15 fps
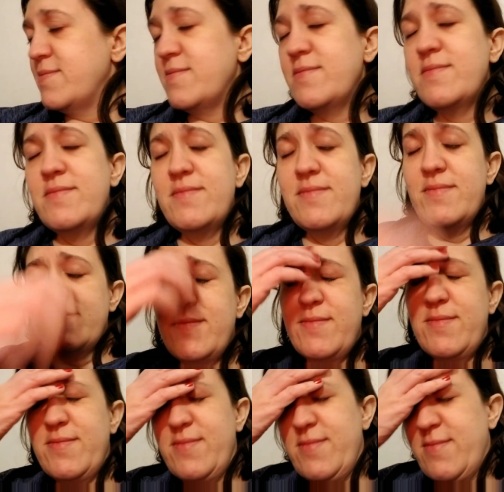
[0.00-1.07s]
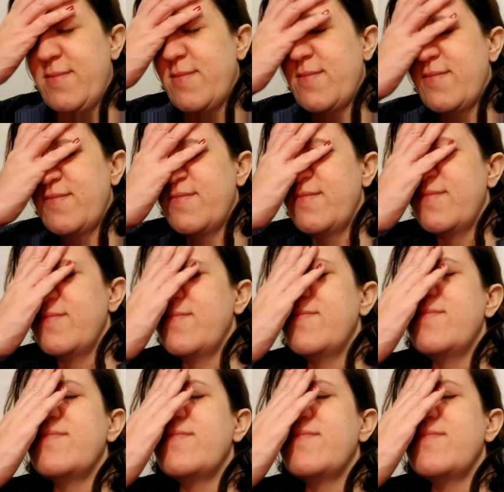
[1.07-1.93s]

(no one is talking)